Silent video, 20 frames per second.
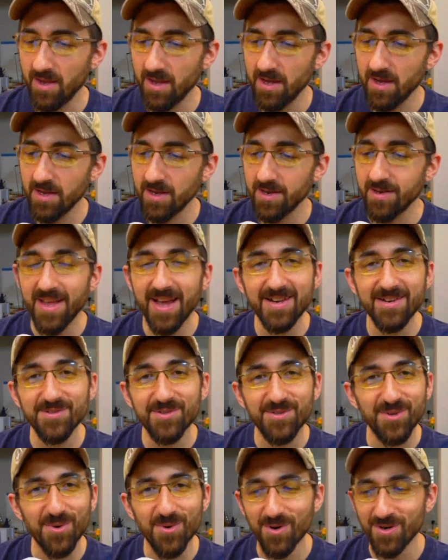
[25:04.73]
Next
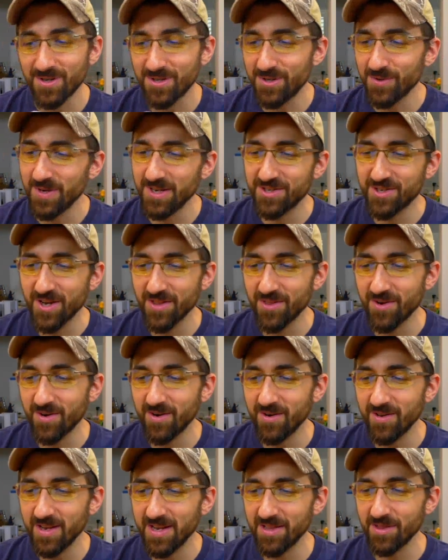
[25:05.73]
door to each
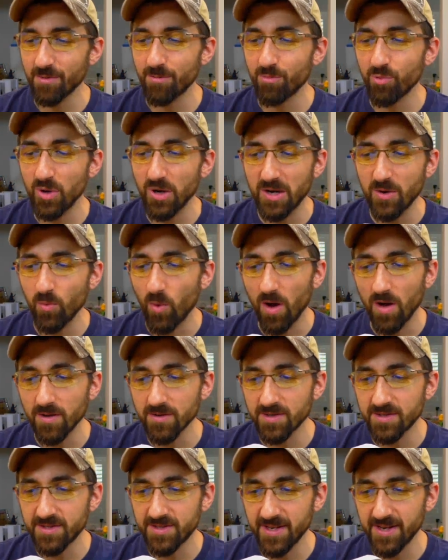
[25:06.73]
other, in the brick walled
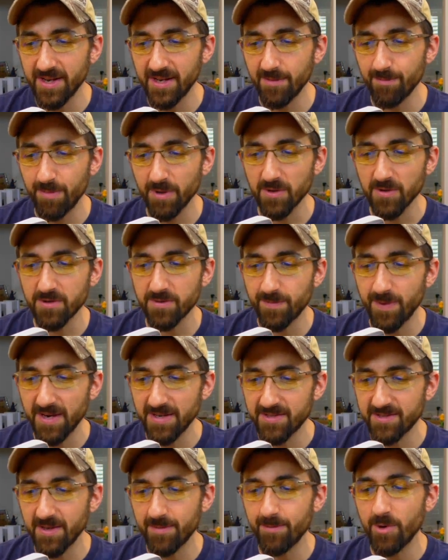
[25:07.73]
city built by
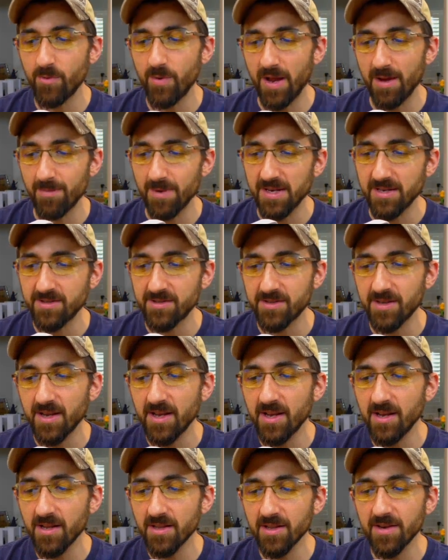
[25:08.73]
Semiramis,
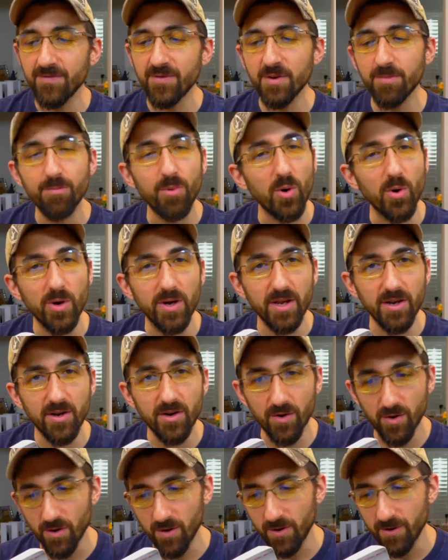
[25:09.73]
lived a boy and a
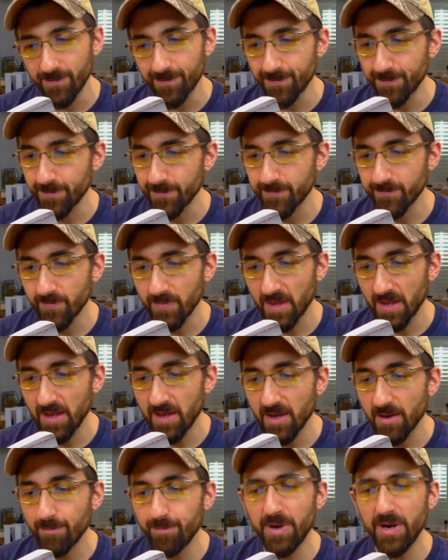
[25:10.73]
girl.
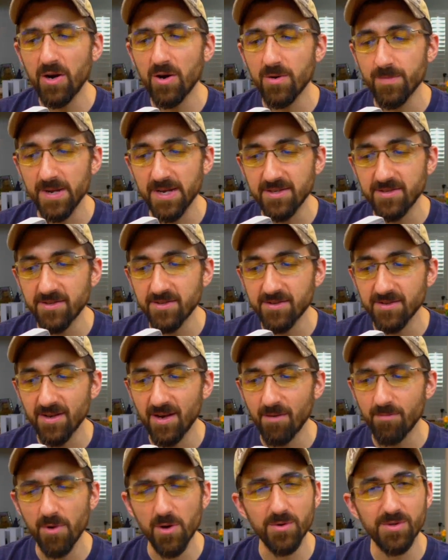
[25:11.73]
Pyramus, a
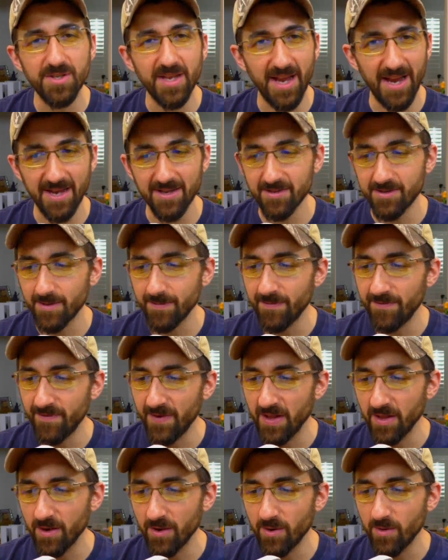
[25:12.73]
most handsome
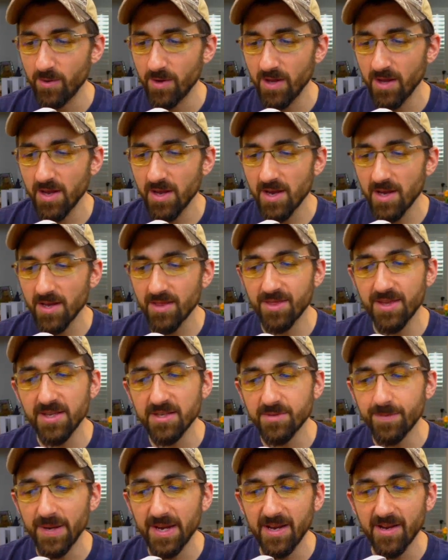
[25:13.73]
fellow,
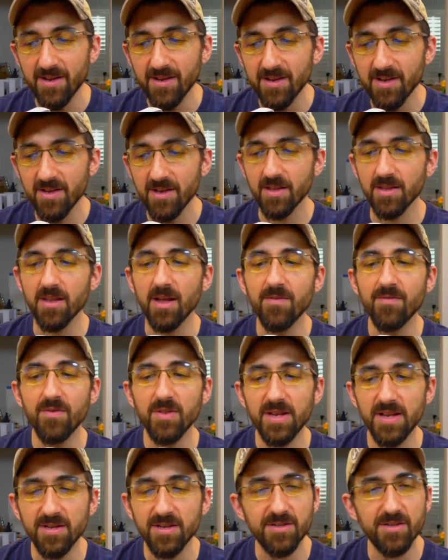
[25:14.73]
Thisbe,
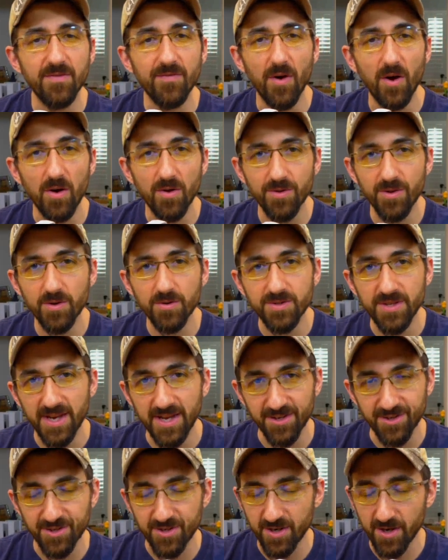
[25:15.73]
loveliest of all those,
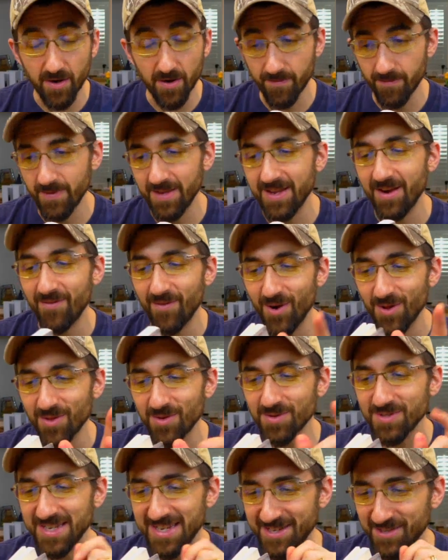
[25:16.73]
ancient, uh, of all
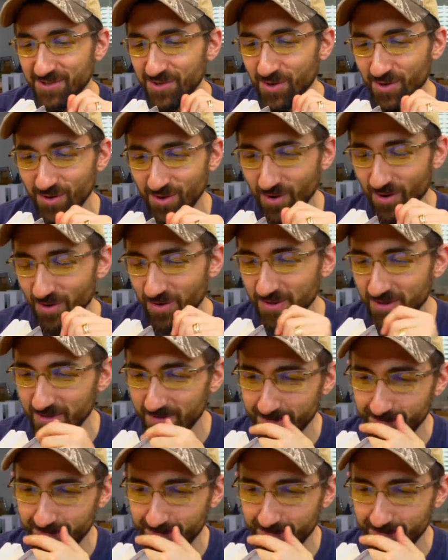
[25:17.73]
those Eastern girls,